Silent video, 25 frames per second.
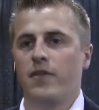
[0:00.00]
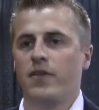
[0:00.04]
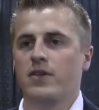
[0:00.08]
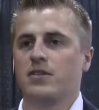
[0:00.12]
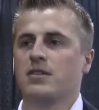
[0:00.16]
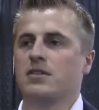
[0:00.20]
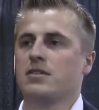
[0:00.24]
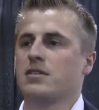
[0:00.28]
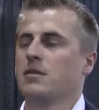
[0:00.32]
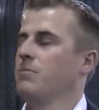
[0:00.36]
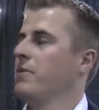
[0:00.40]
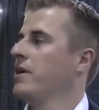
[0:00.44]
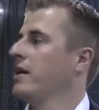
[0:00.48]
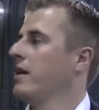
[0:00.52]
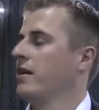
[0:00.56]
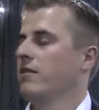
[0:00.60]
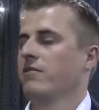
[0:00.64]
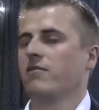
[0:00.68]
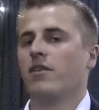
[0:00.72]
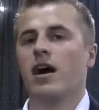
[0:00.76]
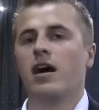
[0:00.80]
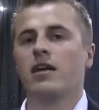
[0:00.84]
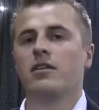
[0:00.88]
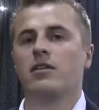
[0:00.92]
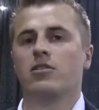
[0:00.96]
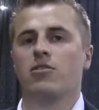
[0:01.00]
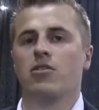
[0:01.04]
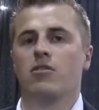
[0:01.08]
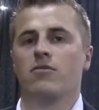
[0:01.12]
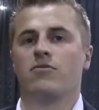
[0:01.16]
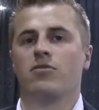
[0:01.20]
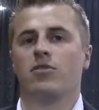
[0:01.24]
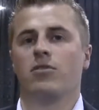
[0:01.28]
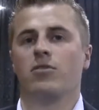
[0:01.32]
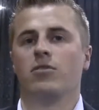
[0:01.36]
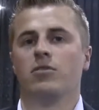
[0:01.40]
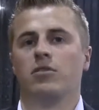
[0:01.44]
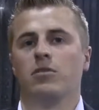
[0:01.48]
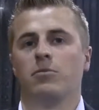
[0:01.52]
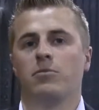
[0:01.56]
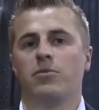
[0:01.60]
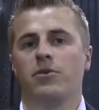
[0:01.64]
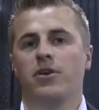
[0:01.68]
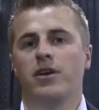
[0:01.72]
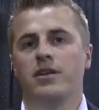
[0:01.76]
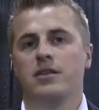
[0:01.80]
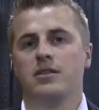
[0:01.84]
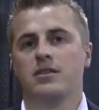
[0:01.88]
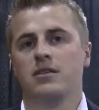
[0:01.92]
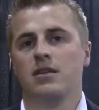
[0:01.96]
This is a big advantage of the
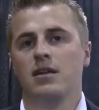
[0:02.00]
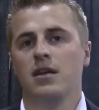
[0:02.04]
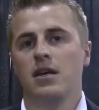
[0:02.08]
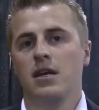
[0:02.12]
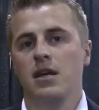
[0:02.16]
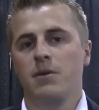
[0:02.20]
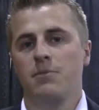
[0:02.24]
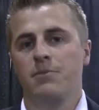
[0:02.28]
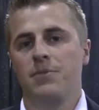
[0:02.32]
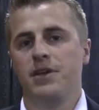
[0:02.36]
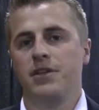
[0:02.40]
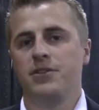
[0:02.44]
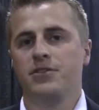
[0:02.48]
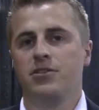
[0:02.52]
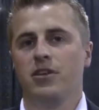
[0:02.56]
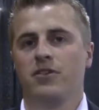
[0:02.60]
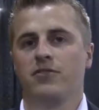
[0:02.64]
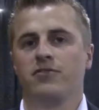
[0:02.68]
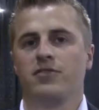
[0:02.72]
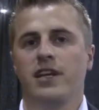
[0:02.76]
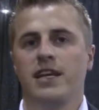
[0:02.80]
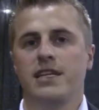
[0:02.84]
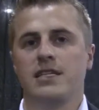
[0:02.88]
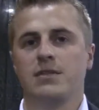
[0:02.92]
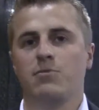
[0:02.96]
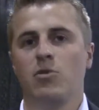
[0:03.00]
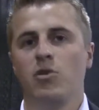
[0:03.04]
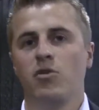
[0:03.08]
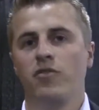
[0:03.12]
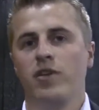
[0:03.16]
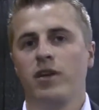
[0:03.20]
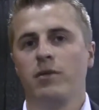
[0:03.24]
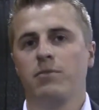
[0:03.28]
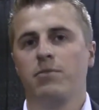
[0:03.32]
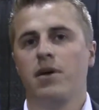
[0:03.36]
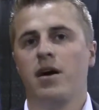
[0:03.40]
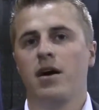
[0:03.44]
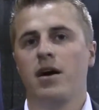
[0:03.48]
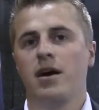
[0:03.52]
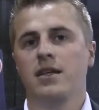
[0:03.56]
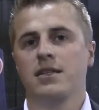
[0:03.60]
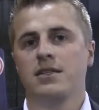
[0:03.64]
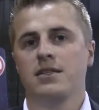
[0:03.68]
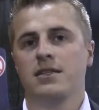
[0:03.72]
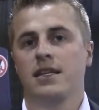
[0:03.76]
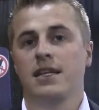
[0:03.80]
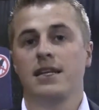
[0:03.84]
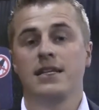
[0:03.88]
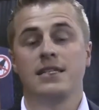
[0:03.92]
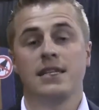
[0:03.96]
Rotopress. It means you have less moving
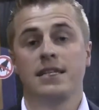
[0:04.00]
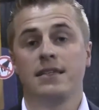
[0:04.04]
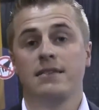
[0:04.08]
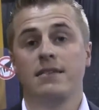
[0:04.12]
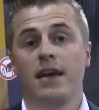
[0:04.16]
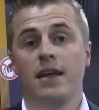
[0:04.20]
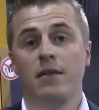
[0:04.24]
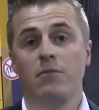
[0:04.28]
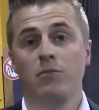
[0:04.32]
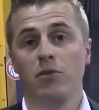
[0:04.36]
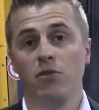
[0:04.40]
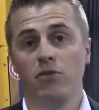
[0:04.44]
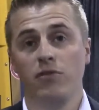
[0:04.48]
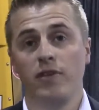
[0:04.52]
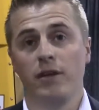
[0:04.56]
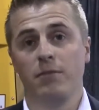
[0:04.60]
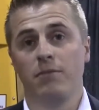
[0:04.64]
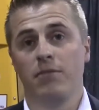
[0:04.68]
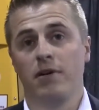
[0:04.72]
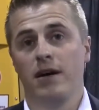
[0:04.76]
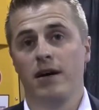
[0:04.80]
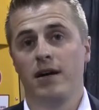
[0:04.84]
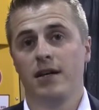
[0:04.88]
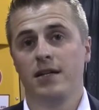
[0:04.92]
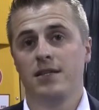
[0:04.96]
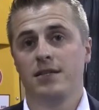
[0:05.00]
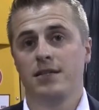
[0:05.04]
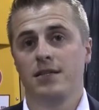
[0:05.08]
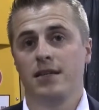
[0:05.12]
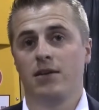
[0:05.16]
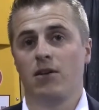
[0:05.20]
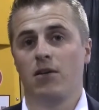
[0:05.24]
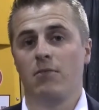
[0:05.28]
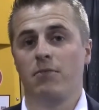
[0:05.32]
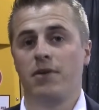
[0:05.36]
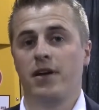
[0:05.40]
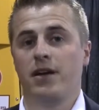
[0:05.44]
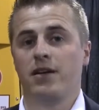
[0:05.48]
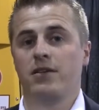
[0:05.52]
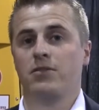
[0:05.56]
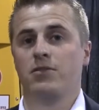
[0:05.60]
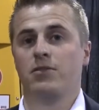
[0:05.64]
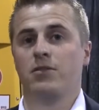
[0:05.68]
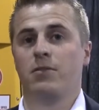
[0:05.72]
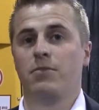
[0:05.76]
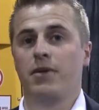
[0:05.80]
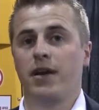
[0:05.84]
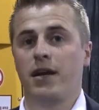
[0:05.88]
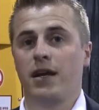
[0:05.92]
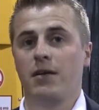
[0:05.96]
parts, less than 10 moving parts compared
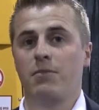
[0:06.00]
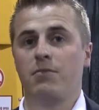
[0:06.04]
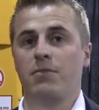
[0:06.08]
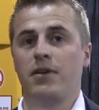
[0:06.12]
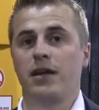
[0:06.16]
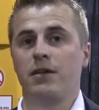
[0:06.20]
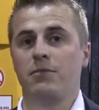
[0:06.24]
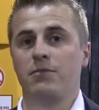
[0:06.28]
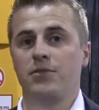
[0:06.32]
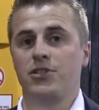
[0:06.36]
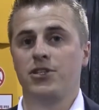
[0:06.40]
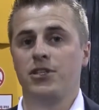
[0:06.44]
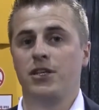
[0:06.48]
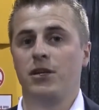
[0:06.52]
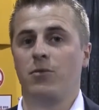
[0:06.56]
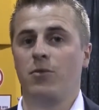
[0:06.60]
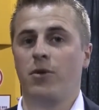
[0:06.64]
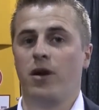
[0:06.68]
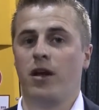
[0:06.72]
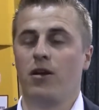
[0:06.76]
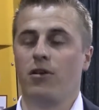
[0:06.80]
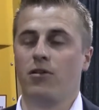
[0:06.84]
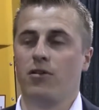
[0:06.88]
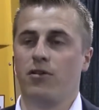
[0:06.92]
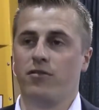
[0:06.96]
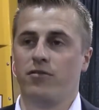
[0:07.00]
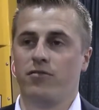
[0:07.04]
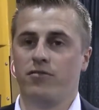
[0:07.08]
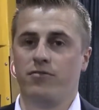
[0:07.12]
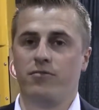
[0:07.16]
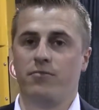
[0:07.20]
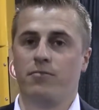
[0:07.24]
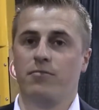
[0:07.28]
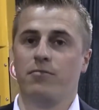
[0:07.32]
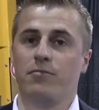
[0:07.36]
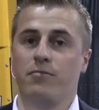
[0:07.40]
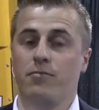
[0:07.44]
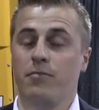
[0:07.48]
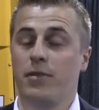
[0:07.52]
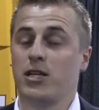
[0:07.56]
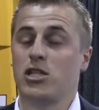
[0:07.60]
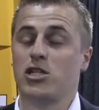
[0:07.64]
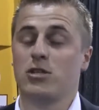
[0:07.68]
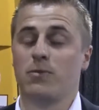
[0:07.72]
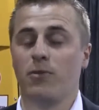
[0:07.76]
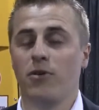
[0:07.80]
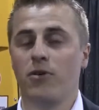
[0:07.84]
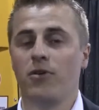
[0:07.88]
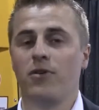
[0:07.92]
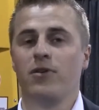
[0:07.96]
to a pickup plate machine where you have
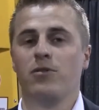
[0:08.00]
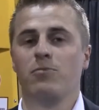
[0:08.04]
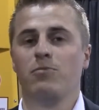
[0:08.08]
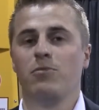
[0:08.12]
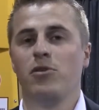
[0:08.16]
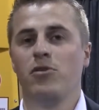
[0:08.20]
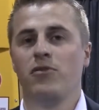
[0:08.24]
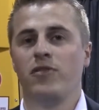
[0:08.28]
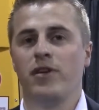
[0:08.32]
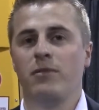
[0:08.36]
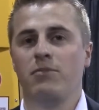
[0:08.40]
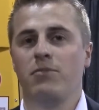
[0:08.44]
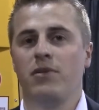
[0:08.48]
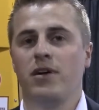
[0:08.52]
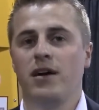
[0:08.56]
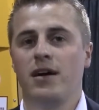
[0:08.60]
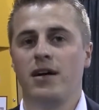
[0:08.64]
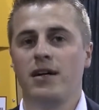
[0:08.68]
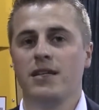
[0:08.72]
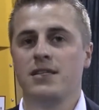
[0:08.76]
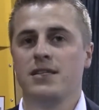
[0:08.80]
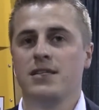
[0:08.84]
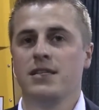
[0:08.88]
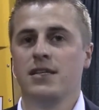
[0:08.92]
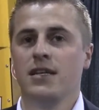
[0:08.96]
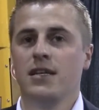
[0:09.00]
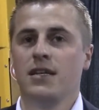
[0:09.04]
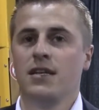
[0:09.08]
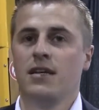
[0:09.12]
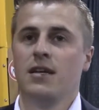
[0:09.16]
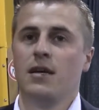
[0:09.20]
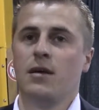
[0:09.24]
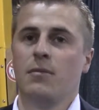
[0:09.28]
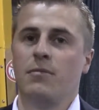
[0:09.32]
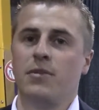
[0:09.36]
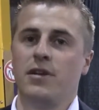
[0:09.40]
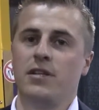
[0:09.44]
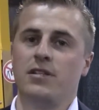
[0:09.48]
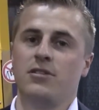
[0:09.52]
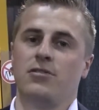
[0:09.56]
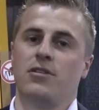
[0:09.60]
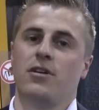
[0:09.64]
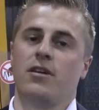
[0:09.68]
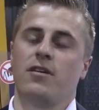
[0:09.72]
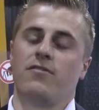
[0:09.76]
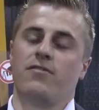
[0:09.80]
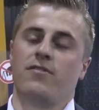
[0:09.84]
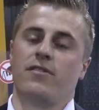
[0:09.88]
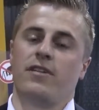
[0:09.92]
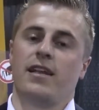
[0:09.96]
much more moving parts. It means
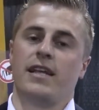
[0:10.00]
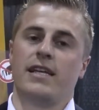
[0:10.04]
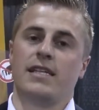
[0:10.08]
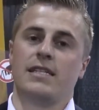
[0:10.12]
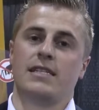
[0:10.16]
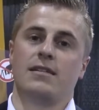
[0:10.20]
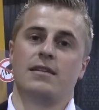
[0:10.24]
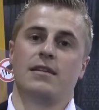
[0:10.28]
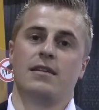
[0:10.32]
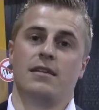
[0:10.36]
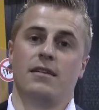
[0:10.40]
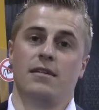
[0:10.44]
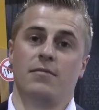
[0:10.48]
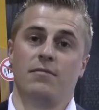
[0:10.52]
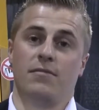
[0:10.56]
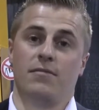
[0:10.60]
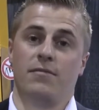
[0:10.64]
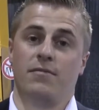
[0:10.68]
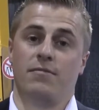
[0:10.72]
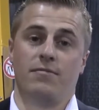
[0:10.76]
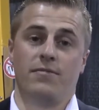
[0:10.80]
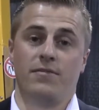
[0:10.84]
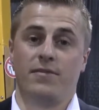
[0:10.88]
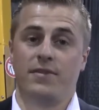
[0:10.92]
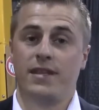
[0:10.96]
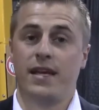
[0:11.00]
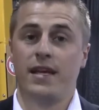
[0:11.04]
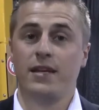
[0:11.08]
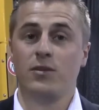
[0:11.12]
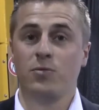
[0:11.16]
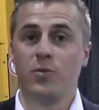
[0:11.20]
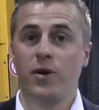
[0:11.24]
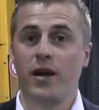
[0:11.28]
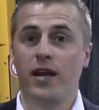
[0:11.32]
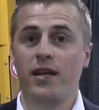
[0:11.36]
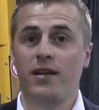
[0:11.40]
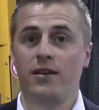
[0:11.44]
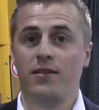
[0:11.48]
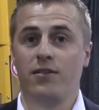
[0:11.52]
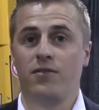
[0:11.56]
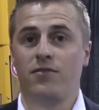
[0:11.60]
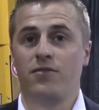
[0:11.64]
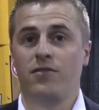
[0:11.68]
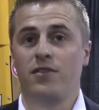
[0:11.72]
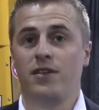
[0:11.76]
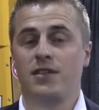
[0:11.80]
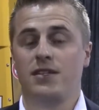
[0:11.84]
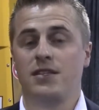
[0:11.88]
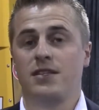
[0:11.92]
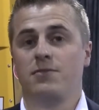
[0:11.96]
you have less dead weight
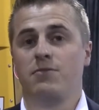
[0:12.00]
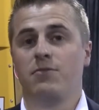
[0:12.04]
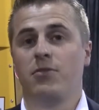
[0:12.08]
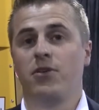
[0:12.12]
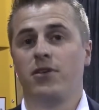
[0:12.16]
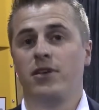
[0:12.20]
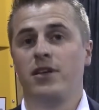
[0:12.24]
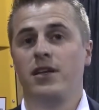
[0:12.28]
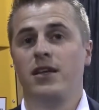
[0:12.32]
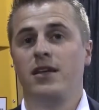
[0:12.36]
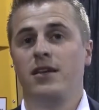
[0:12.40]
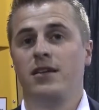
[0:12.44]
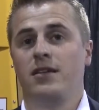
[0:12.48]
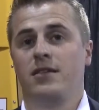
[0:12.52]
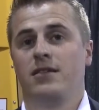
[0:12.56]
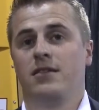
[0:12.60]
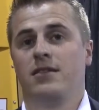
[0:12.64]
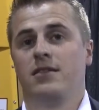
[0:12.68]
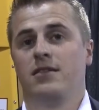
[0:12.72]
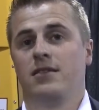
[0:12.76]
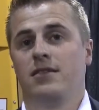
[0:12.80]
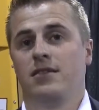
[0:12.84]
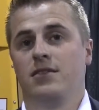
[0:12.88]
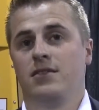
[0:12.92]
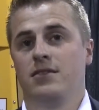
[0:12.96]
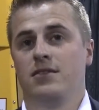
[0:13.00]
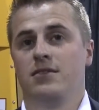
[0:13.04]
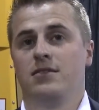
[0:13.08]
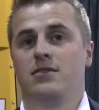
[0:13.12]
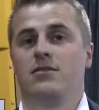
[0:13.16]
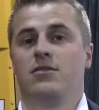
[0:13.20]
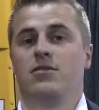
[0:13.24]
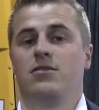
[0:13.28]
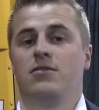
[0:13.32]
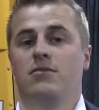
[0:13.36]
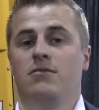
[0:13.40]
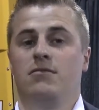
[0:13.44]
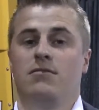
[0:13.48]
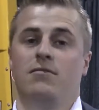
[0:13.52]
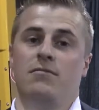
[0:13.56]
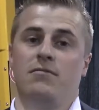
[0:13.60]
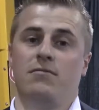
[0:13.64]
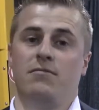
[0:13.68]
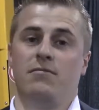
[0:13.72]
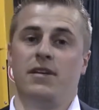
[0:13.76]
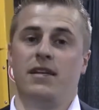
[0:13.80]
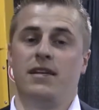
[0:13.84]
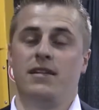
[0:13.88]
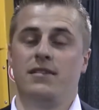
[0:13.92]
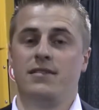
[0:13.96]
of this body so
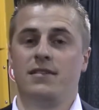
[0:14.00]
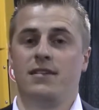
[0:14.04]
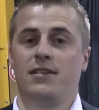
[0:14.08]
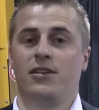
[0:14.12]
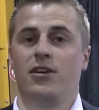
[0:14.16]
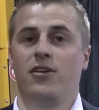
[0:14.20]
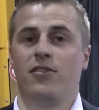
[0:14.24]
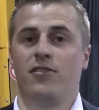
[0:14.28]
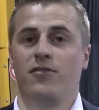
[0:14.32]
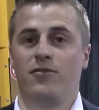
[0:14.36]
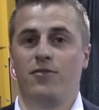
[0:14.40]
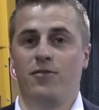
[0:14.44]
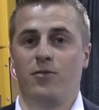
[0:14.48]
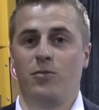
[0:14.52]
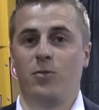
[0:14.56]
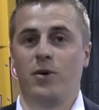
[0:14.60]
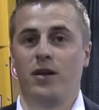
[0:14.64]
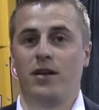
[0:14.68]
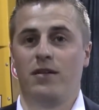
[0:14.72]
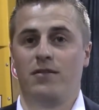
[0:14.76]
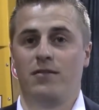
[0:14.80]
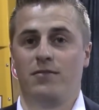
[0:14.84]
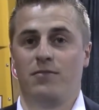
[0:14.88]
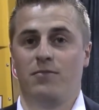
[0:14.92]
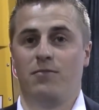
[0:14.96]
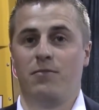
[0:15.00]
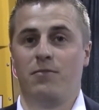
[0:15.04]
means you have one